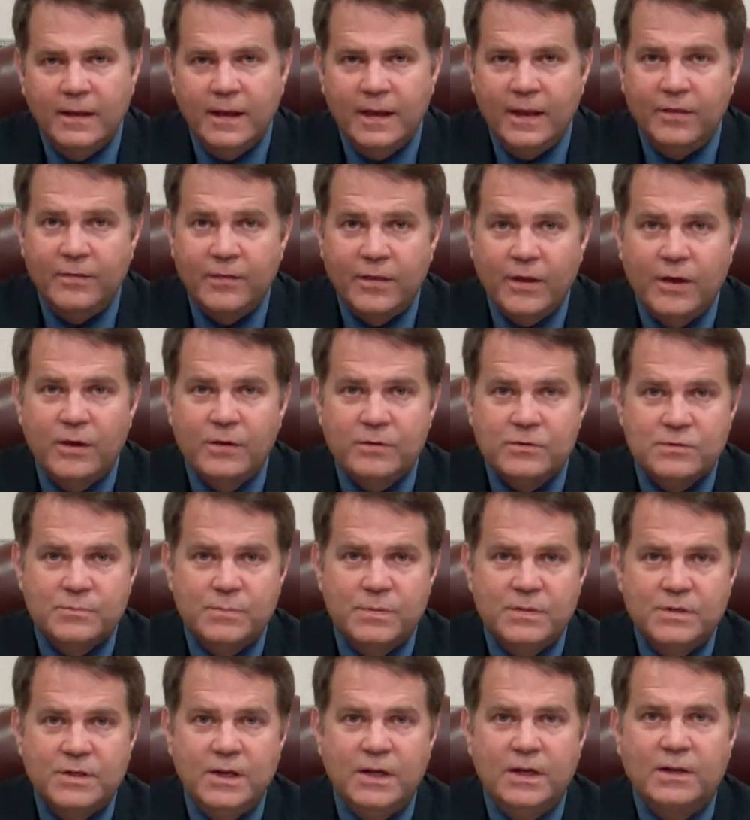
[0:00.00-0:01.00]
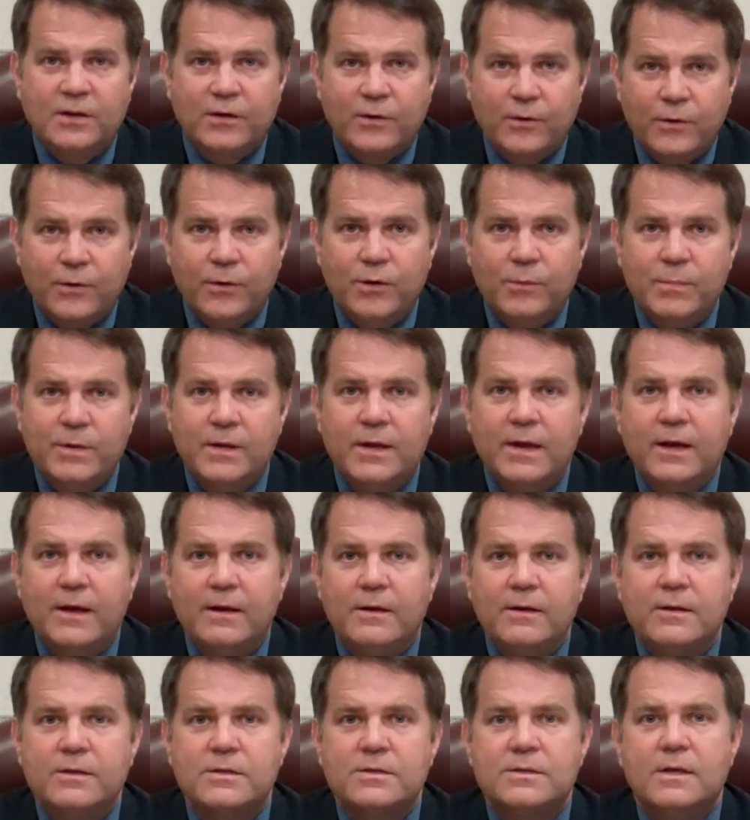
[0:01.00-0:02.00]
in those particular urban
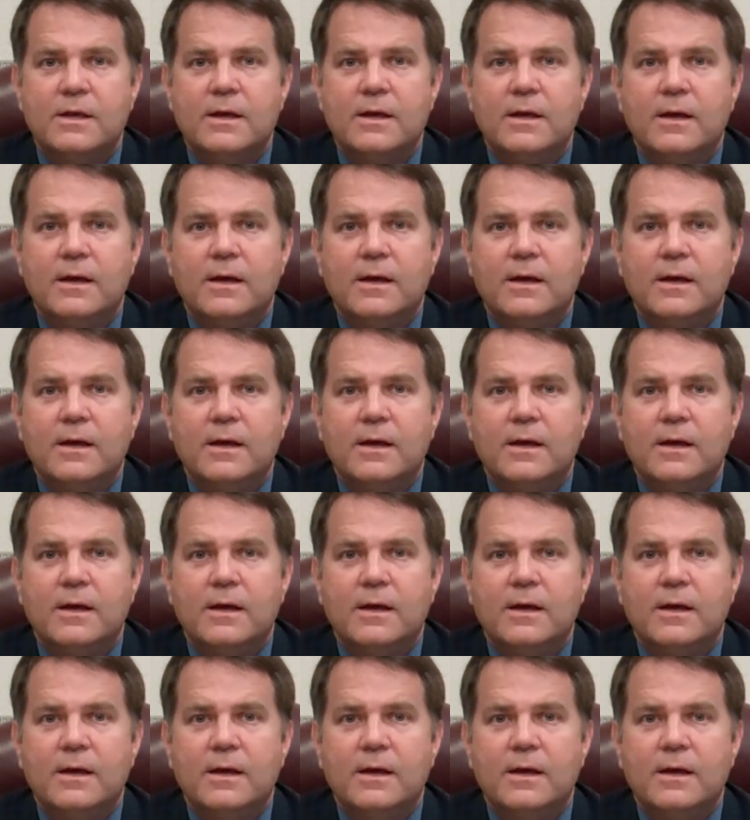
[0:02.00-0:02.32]
areas.